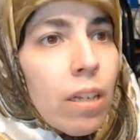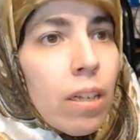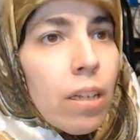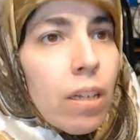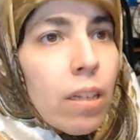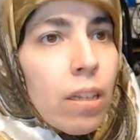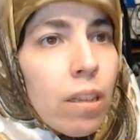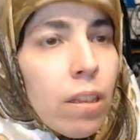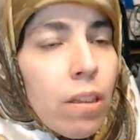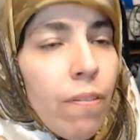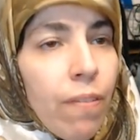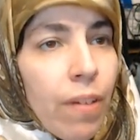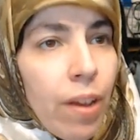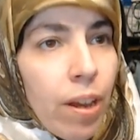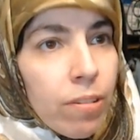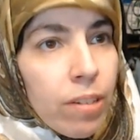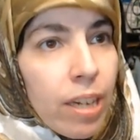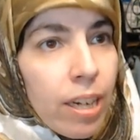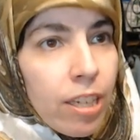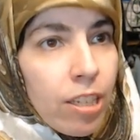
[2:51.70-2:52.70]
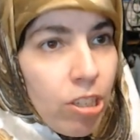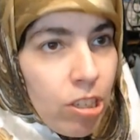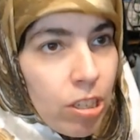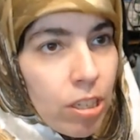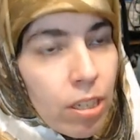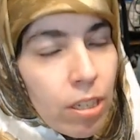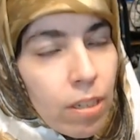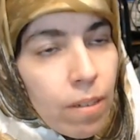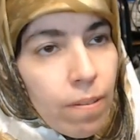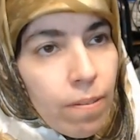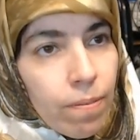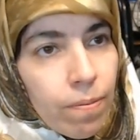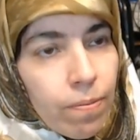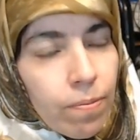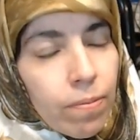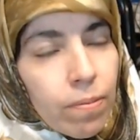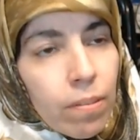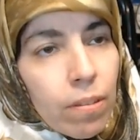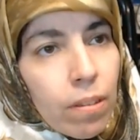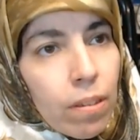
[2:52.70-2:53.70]
The foundation
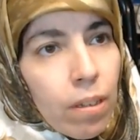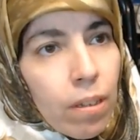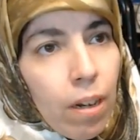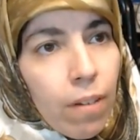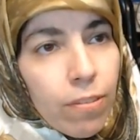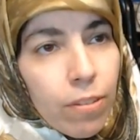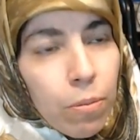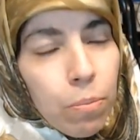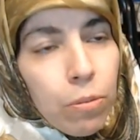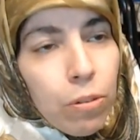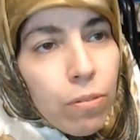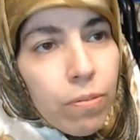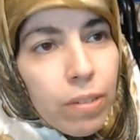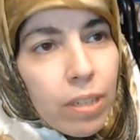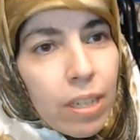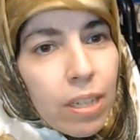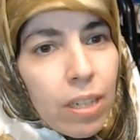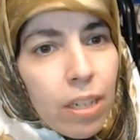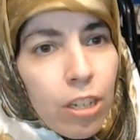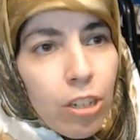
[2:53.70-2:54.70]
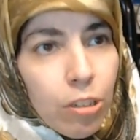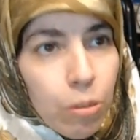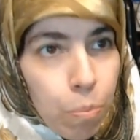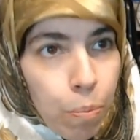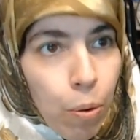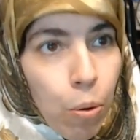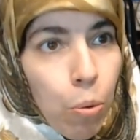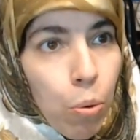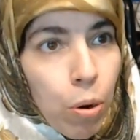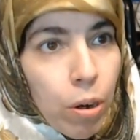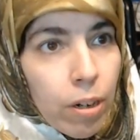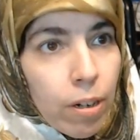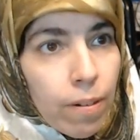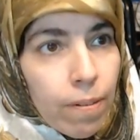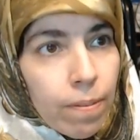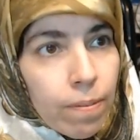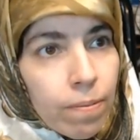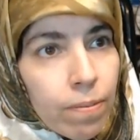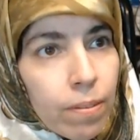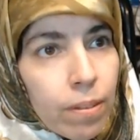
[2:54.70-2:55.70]
of the movie is poor.
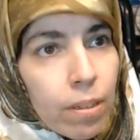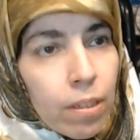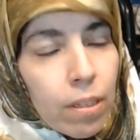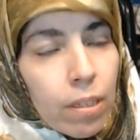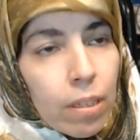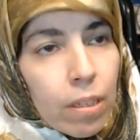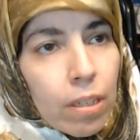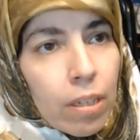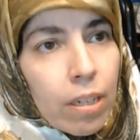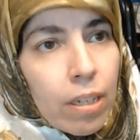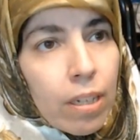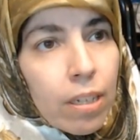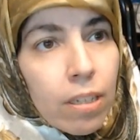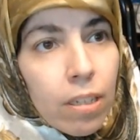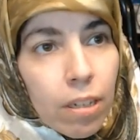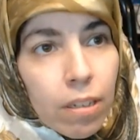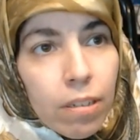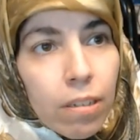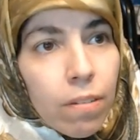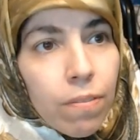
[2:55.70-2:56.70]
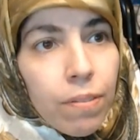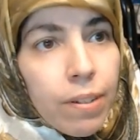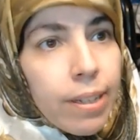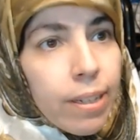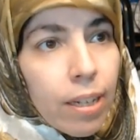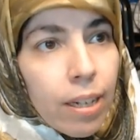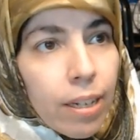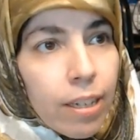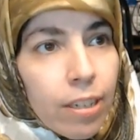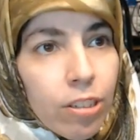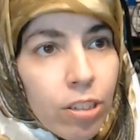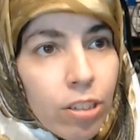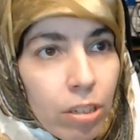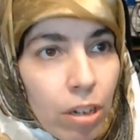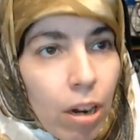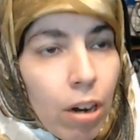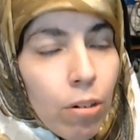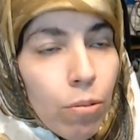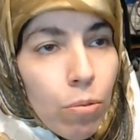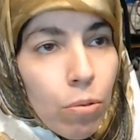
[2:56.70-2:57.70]
It doesn't feel like
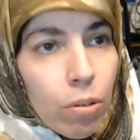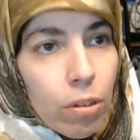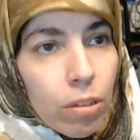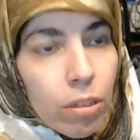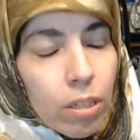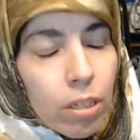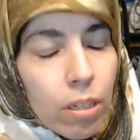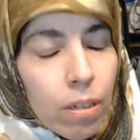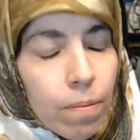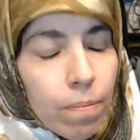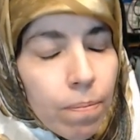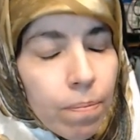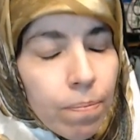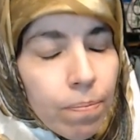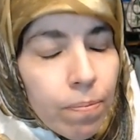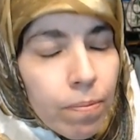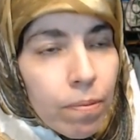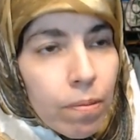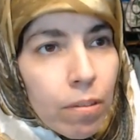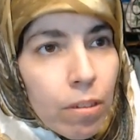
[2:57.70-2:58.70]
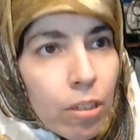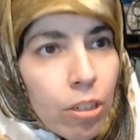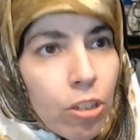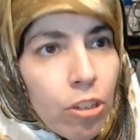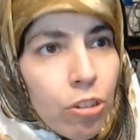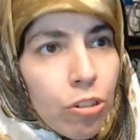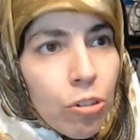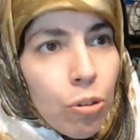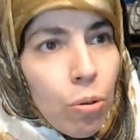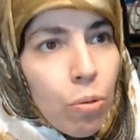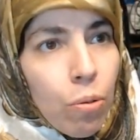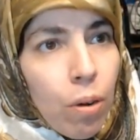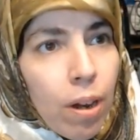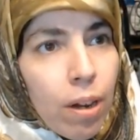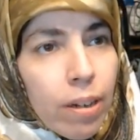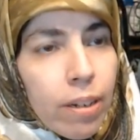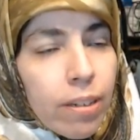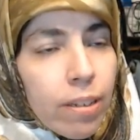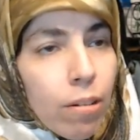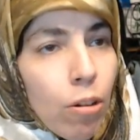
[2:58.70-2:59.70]
Star Wars. So
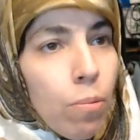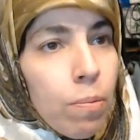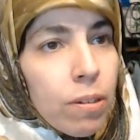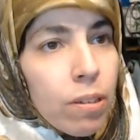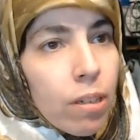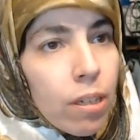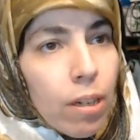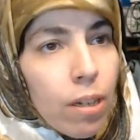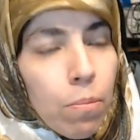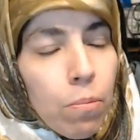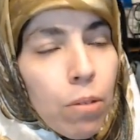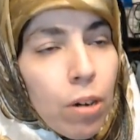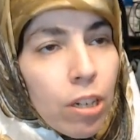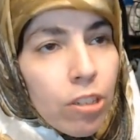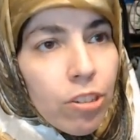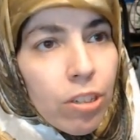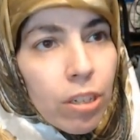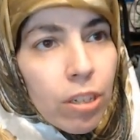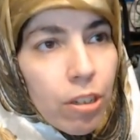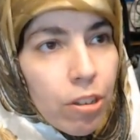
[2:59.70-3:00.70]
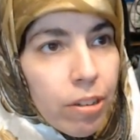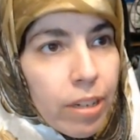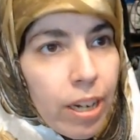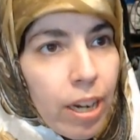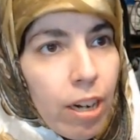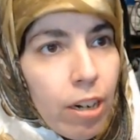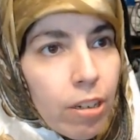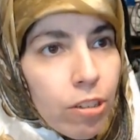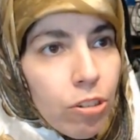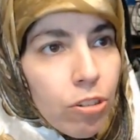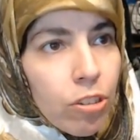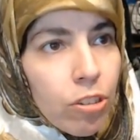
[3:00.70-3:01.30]
it's almost like I'm watching other characters.